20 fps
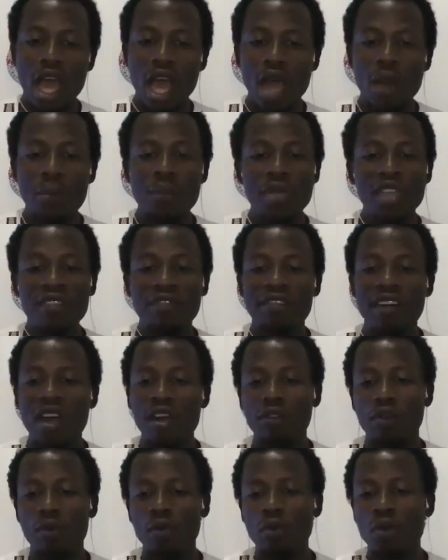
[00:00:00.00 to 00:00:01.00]
And be far
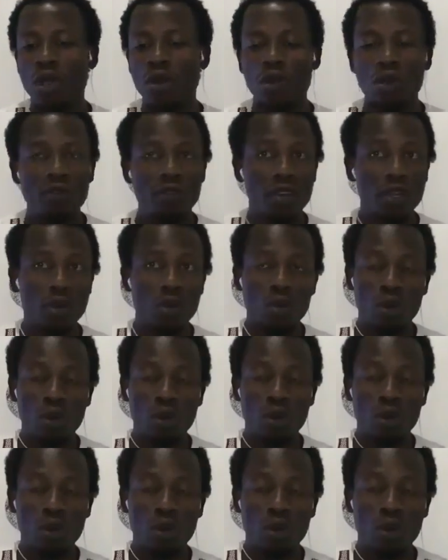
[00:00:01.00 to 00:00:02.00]
from your lovely
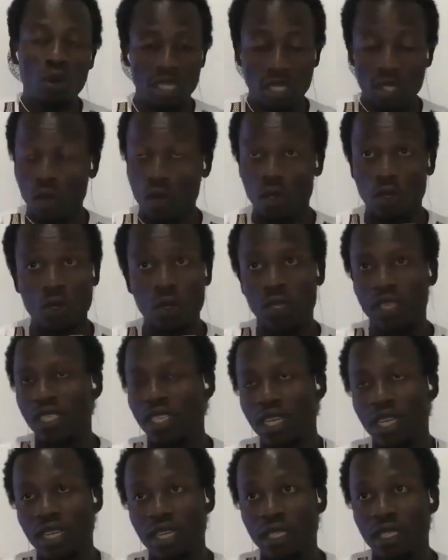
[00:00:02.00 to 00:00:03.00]
ones is also a
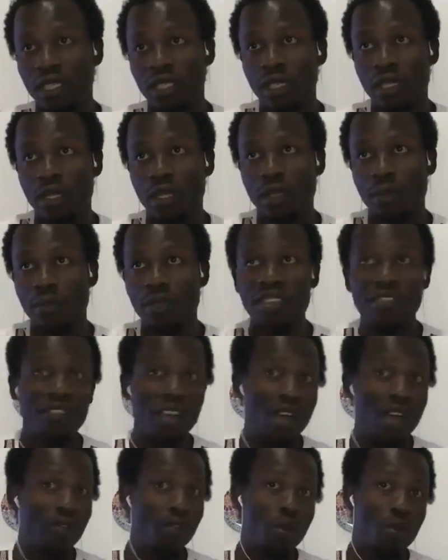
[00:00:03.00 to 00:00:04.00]
challenge. Be
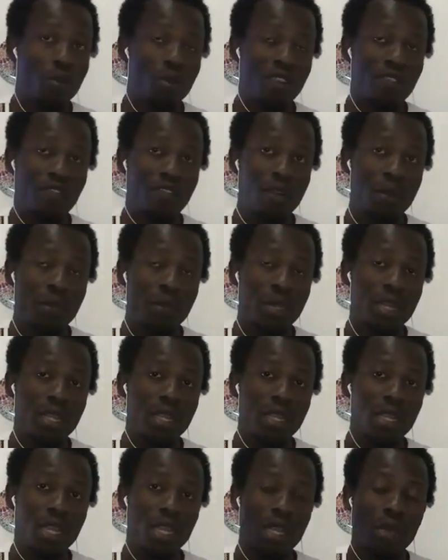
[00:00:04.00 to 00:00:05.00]
far from your family.
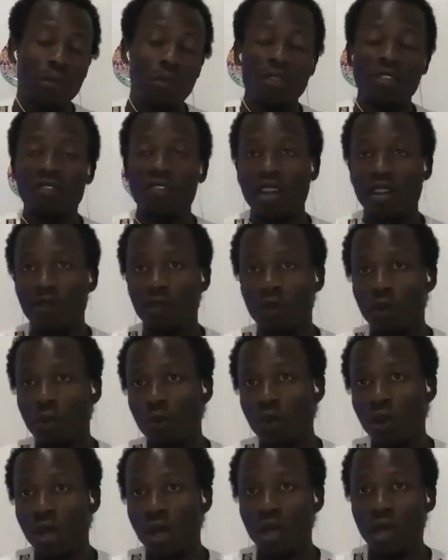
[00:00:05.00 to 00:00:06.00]
Be far from
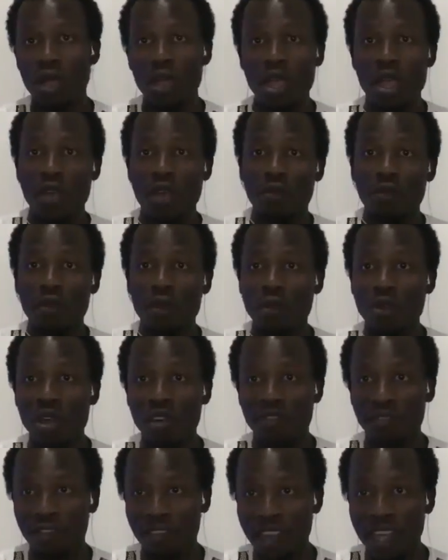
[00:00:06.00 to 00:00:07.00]
your
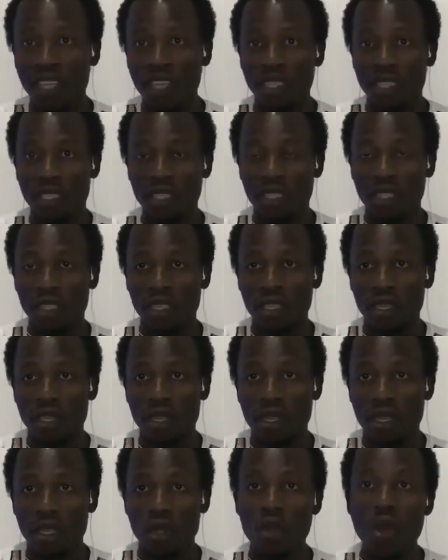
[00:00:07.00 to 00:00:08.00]
friends.
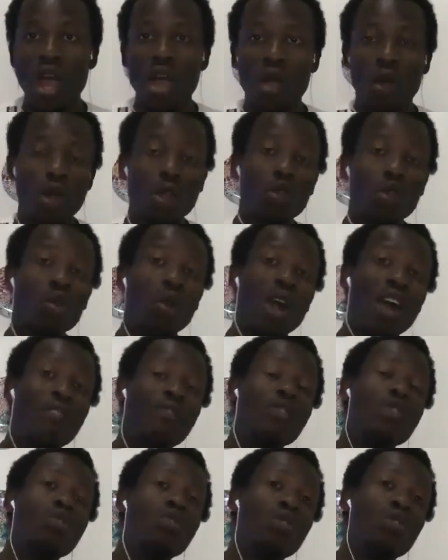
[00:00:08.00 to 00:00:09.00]
You are going to have
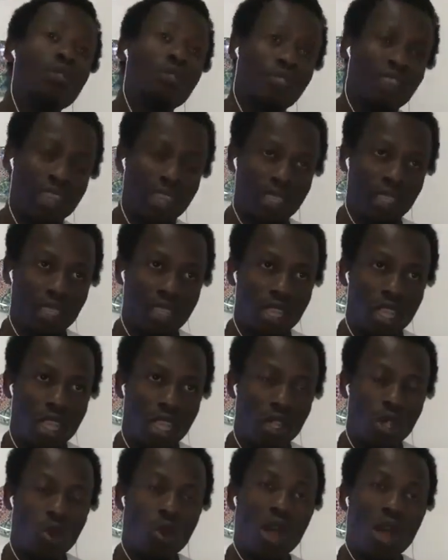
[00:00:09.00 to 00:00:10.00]
new friends.
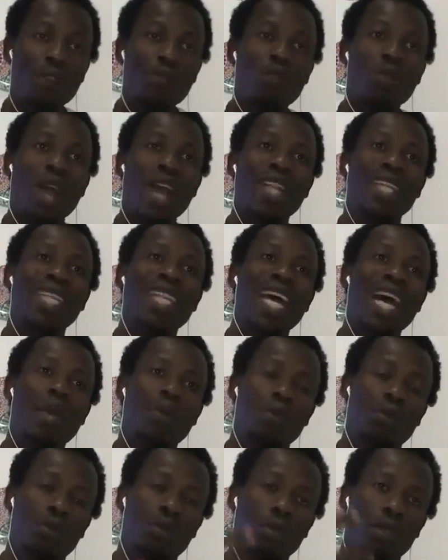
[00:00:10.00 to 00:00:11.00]
You have to
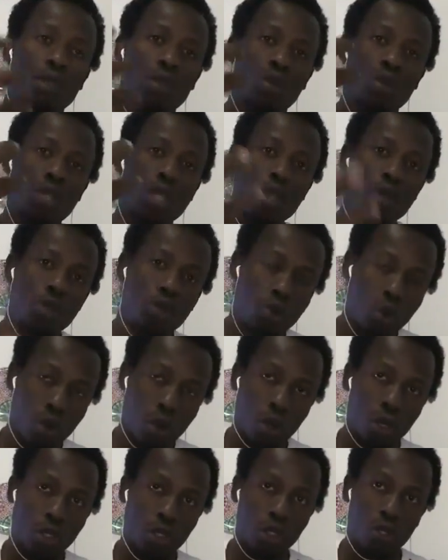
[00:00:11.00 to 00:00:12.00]
adapt to the new
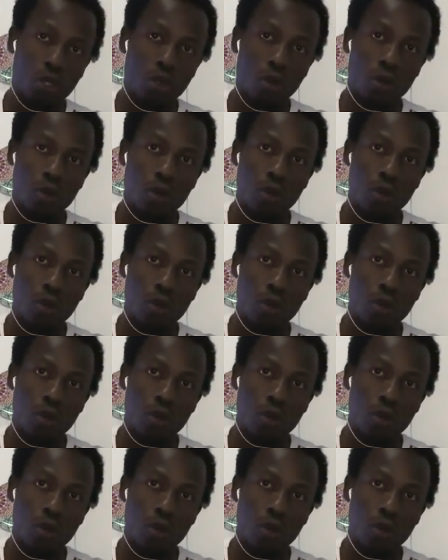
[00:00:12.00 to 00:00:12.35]
culture.